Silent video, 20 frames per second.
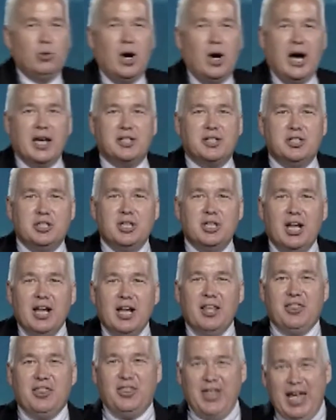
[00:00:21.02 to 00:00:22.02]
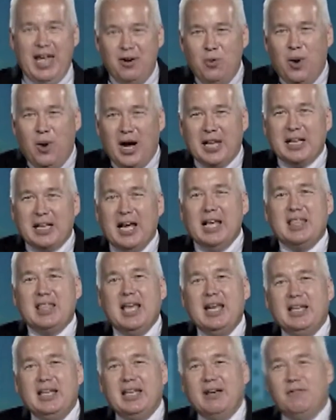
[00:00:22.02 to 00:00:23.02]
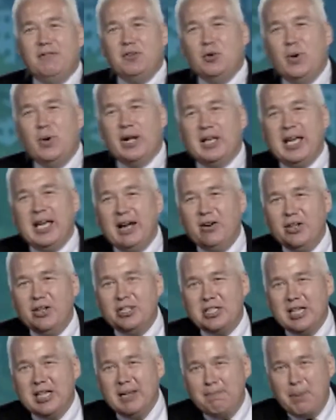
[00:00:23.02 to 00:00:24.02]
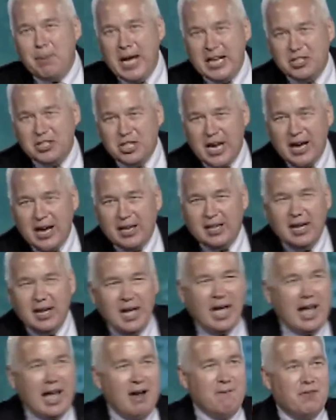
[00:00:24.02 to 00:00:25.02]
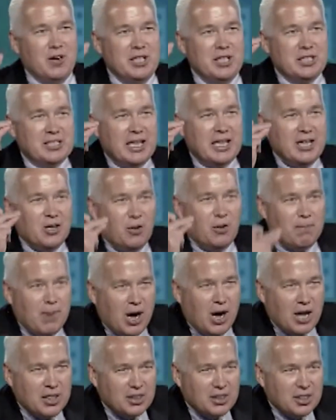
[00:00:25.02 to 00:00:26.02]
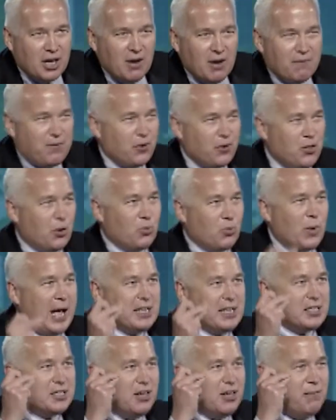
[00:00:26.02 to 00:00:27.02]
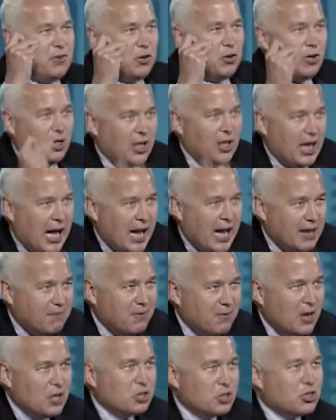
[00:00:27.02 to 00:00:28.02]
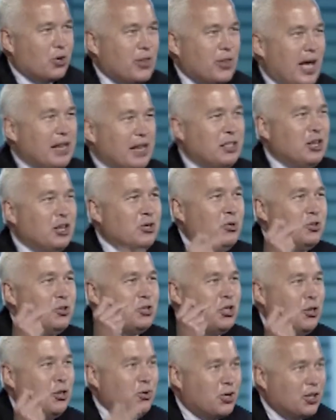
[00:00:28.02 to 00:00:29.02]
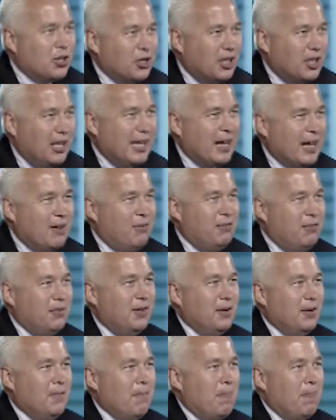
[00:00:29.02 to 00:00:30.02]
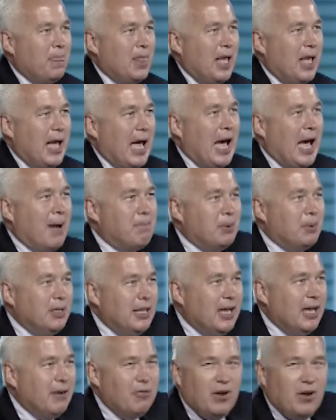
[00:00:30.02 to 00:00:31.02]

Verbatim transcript: watch. Then what? They'd give you a guaranteed paycheck every single month for the rest of your life so that you too could live happily ever